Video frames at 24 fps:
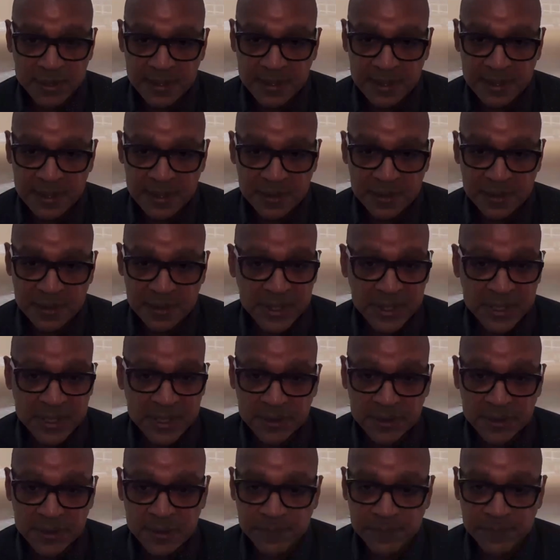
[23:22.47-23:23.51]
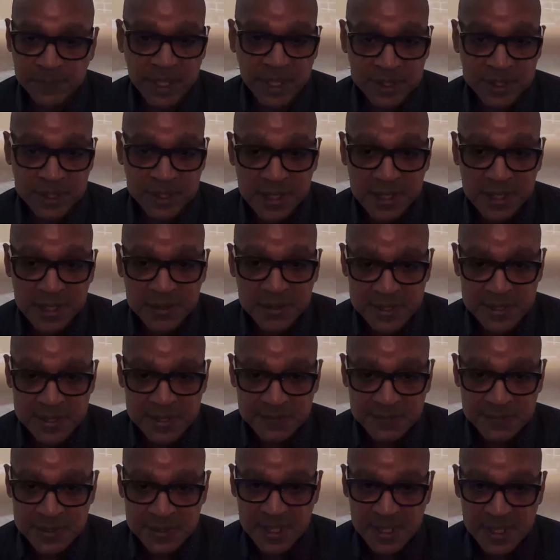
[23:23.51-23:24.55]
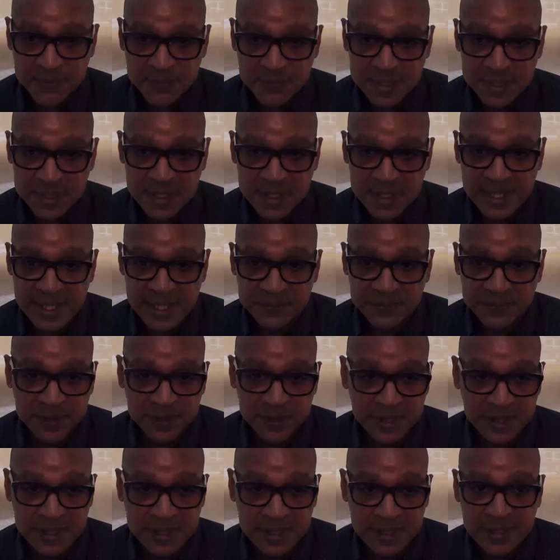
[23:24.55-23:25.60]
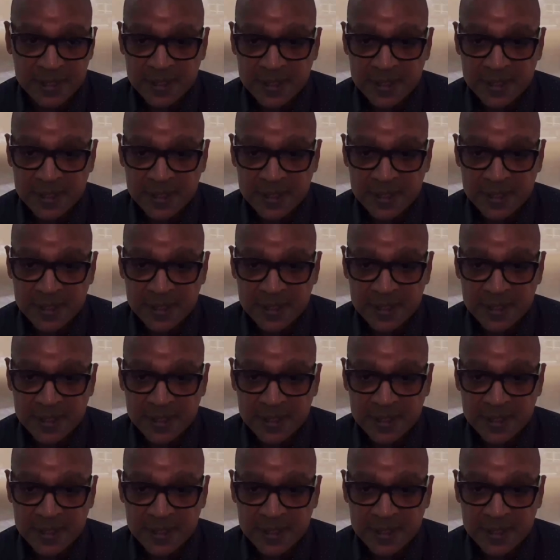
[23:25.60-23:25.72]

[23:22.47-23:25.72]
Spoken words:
the greater blockchain ecosystem so that we can have a really